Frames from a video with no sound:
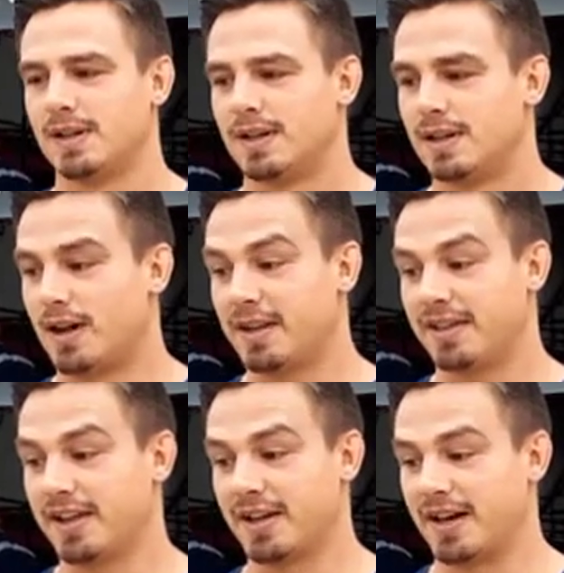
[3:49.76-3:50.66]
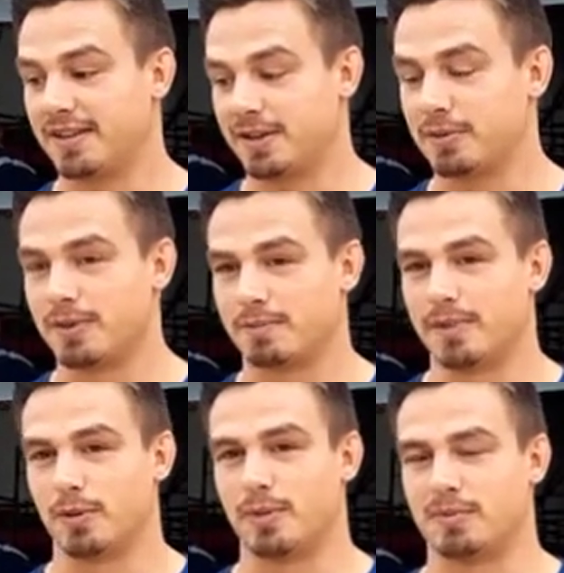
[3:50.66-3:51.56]
I think
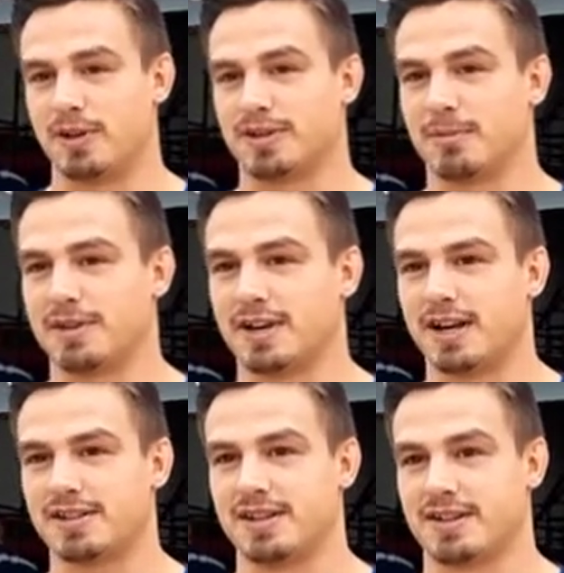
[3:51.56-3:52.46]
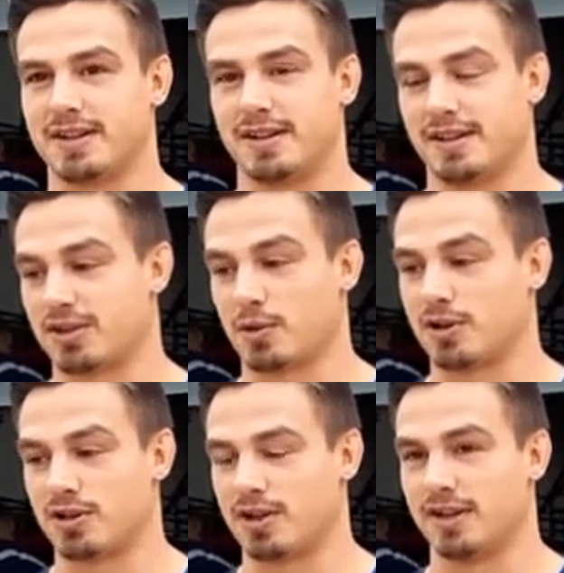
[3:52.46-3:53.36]
we'll be pretty similar to last season. The squad is
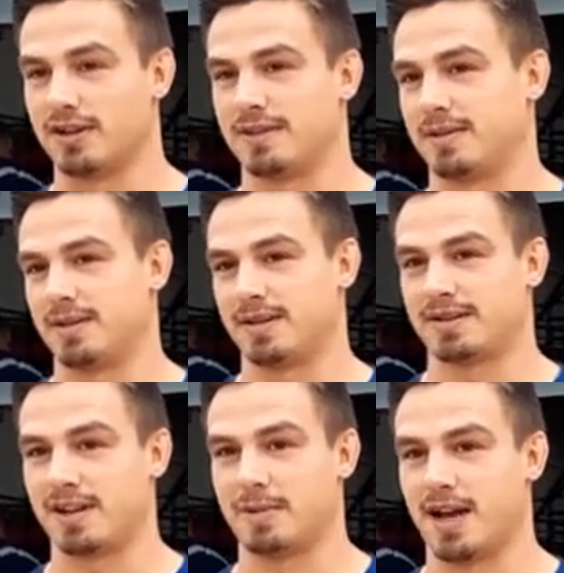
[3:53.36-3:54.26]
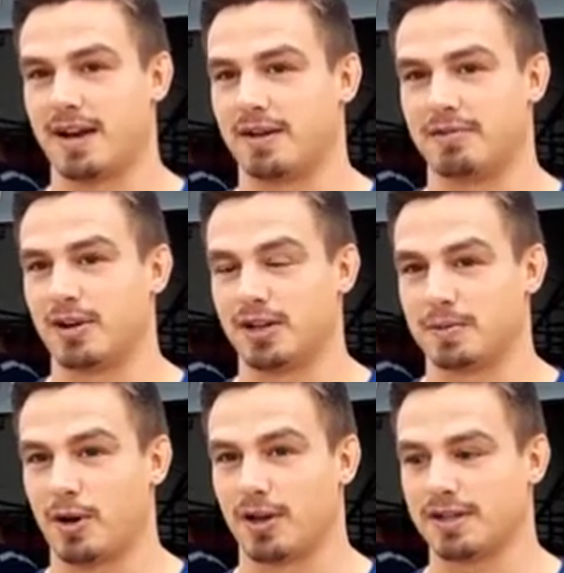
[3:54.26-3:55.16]
looking the same again, really, to be
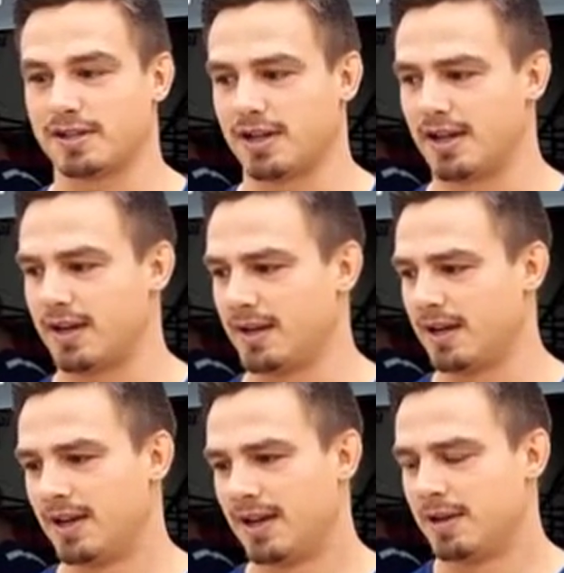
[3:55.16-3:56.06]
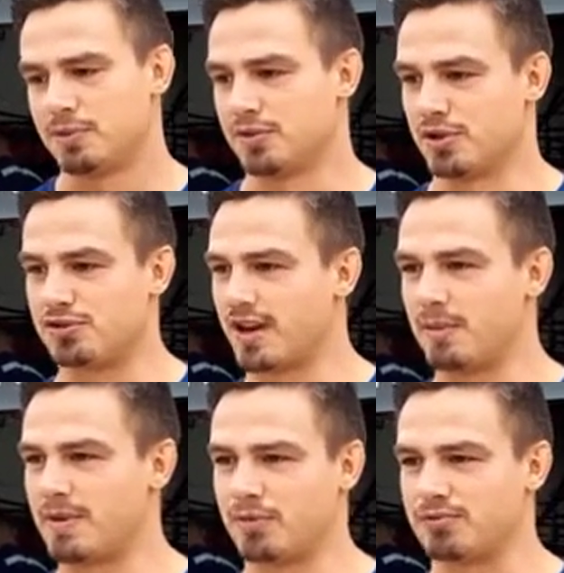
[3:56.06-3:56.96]
honest. In terms of the training,
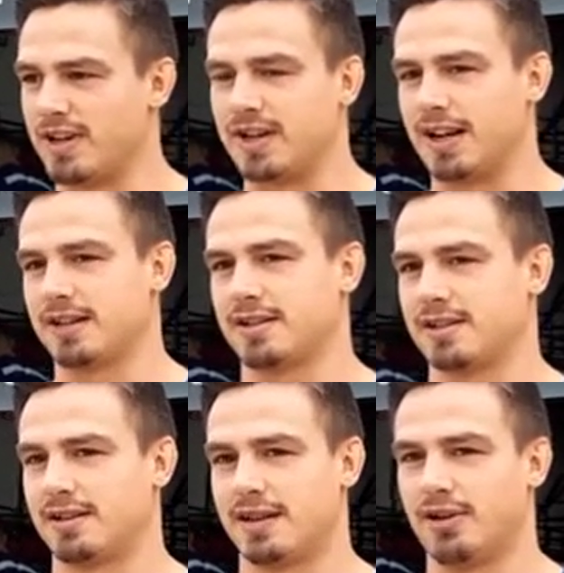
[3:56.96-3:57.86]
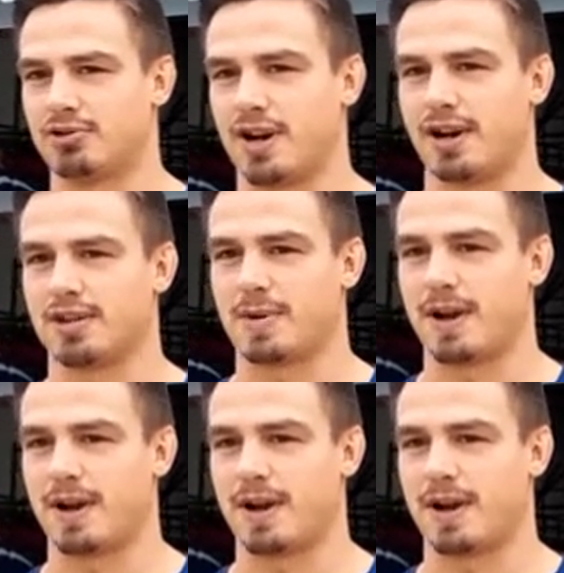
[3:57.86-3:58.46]
everyone's really clicked in training as well.